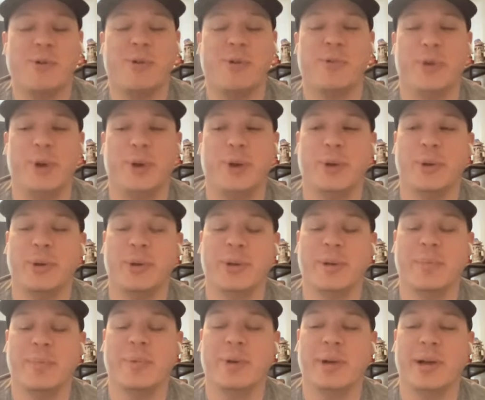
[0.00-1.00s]
more
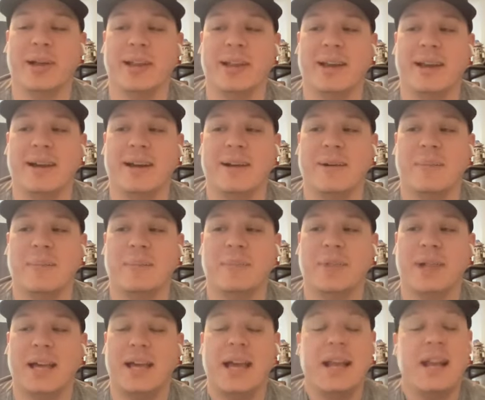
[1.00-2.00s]
frequently. But
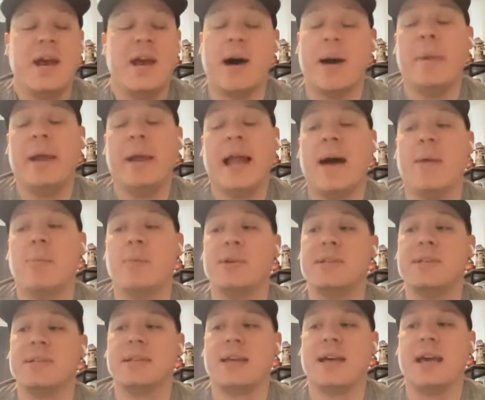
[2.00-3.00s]
no, I mean, I
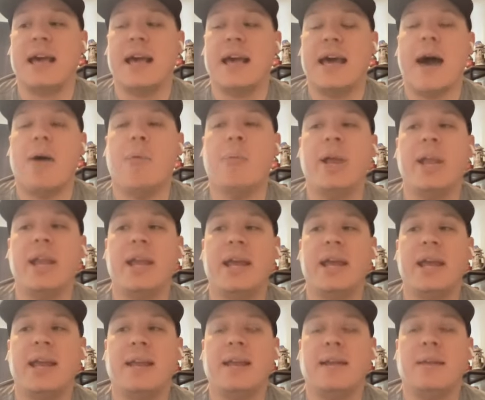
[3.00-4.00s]
went
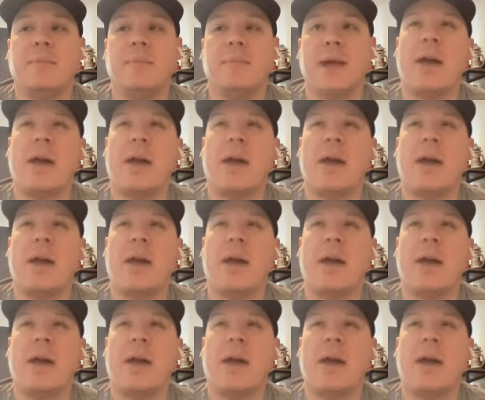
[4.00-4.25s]
in.